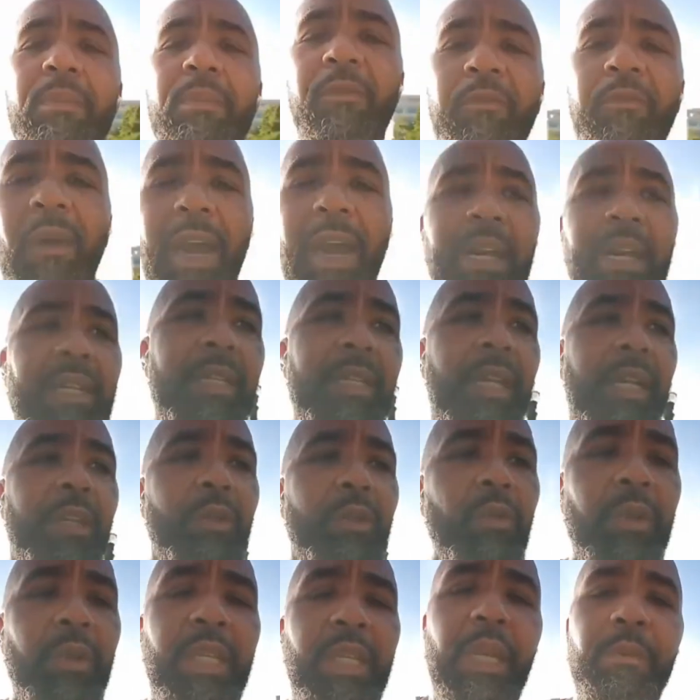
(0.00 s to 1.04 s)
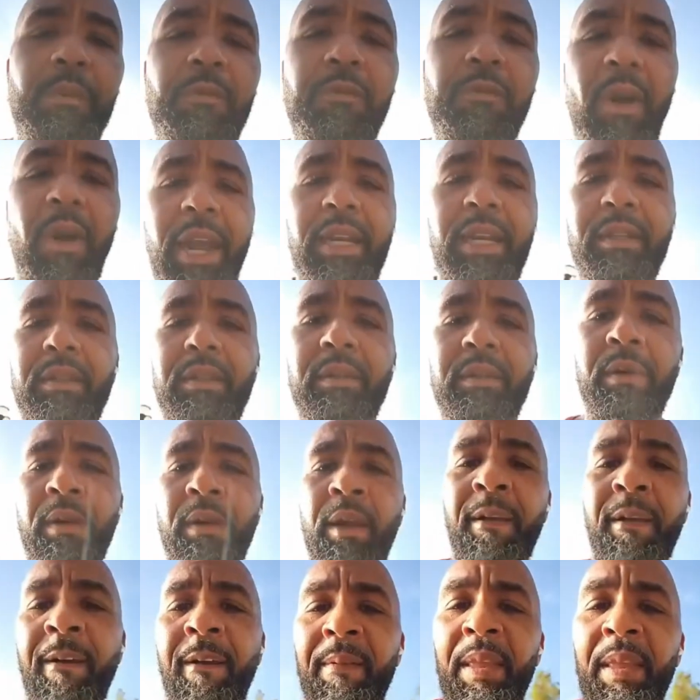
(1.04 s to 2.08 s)
fighting, and you keep fighting,
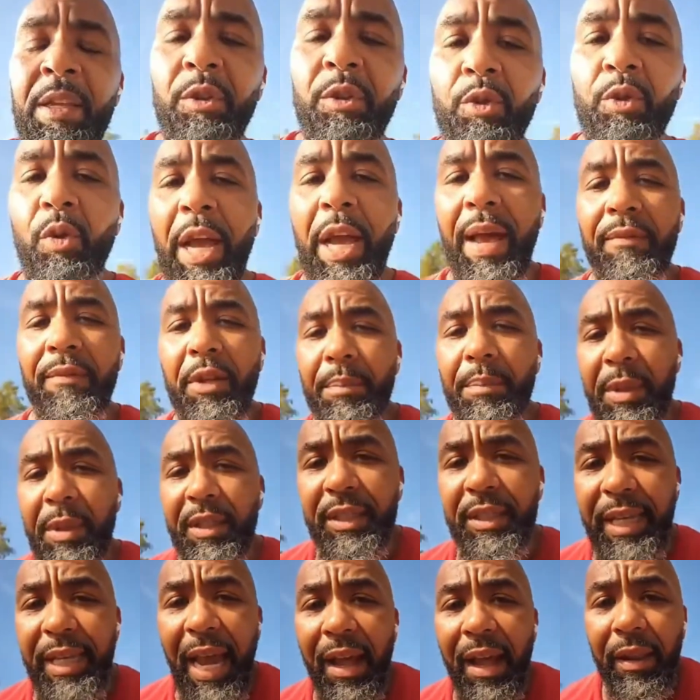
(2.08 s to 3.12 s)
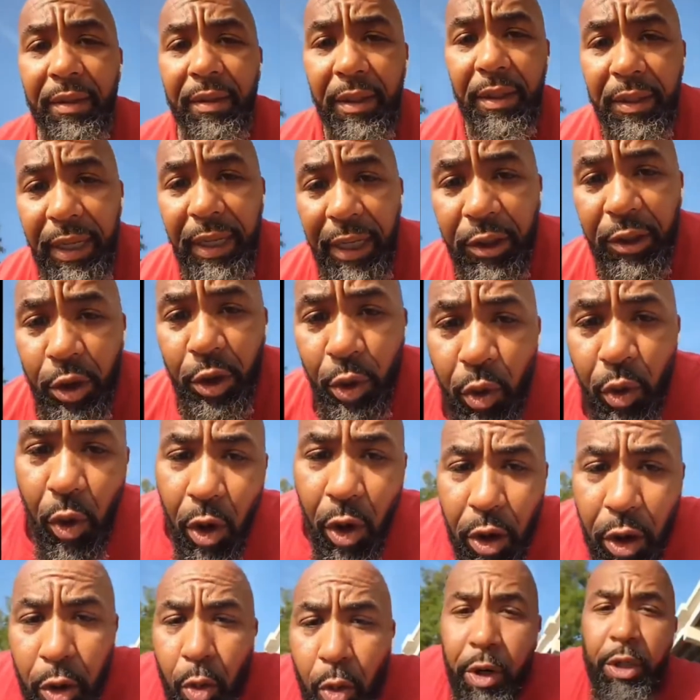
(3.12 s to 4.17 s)
you have the mentality that you
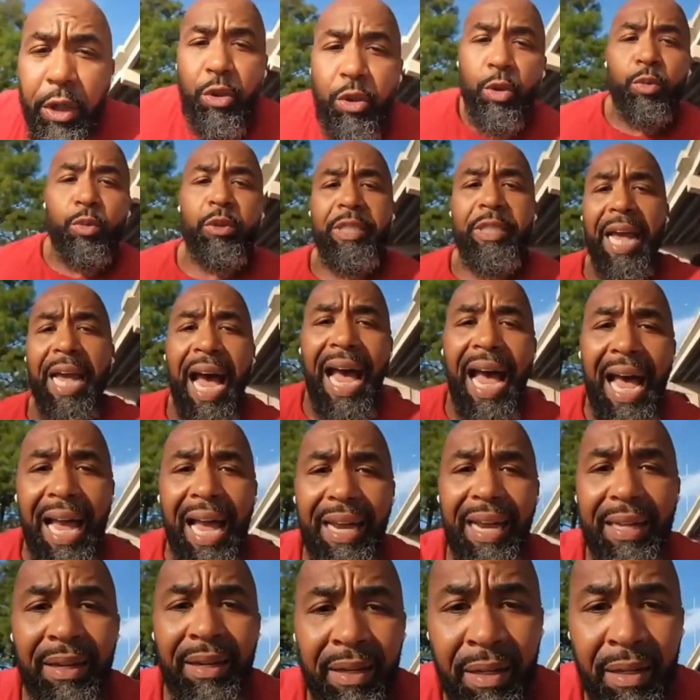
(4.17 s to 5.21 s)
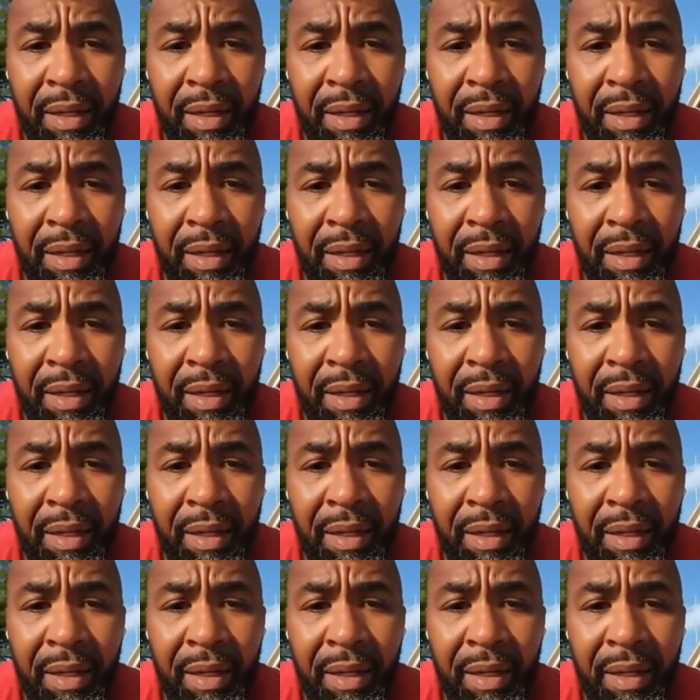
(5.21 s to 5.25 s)
are going to die